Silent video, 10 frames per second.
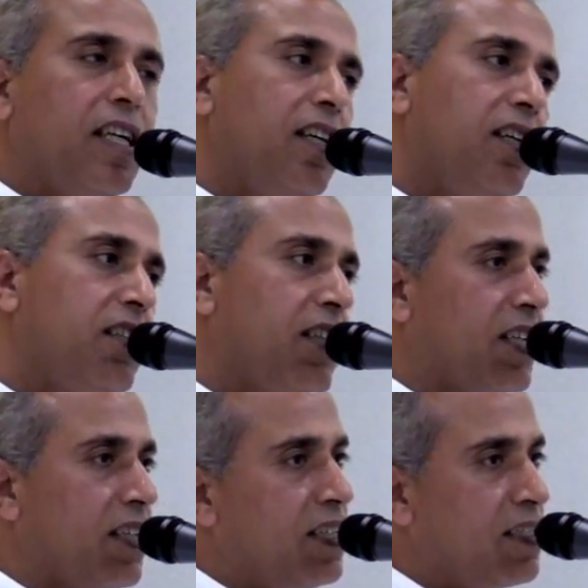Yeah, learn
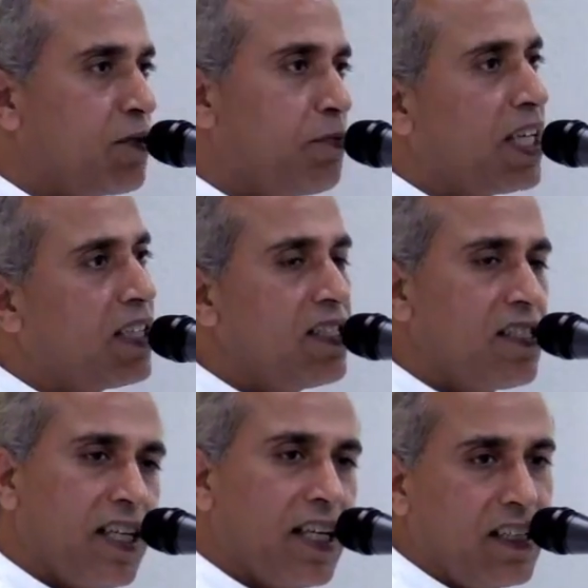techniques,
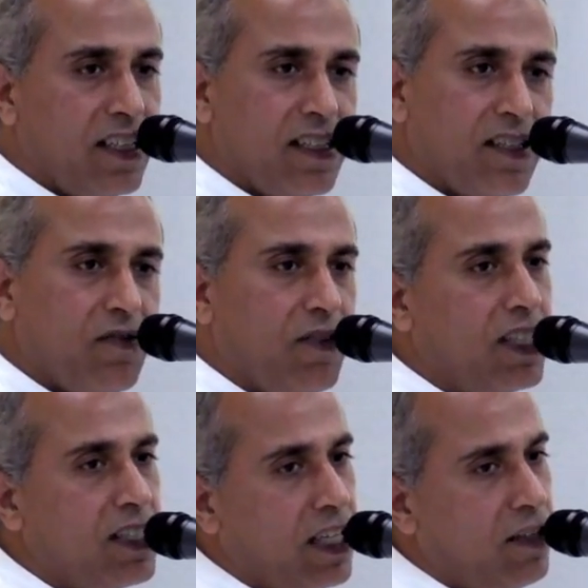practice techniques for
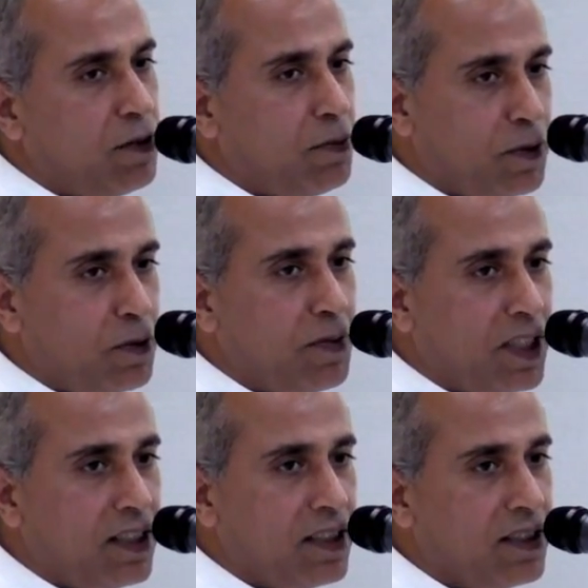the self-improvement.
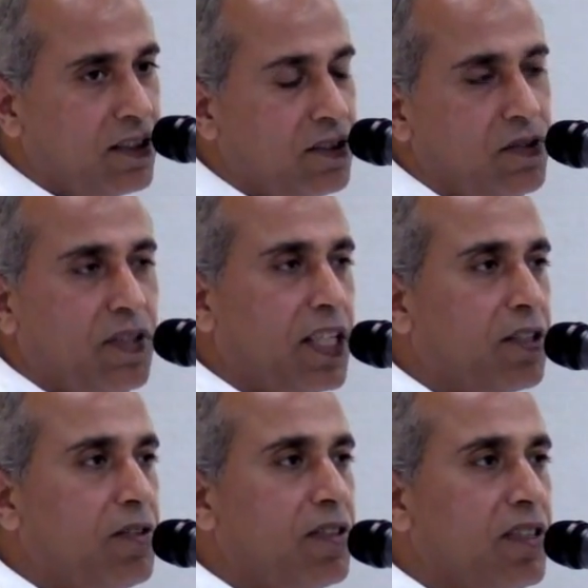
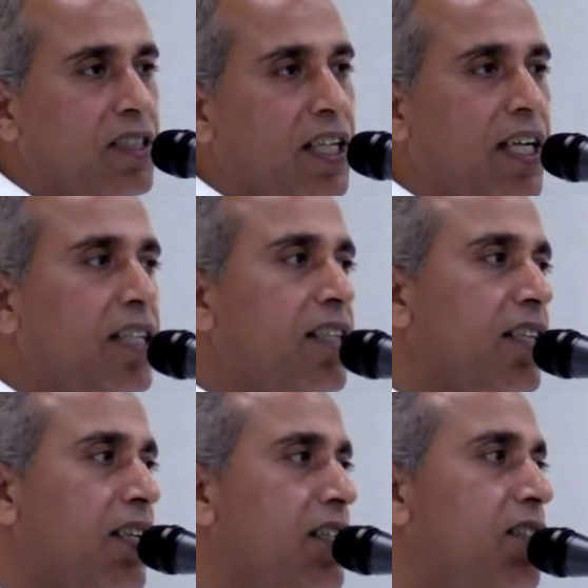Very good.
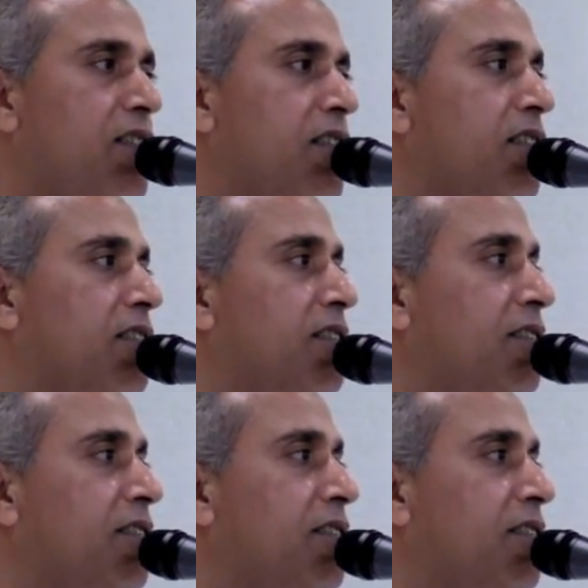Anything else?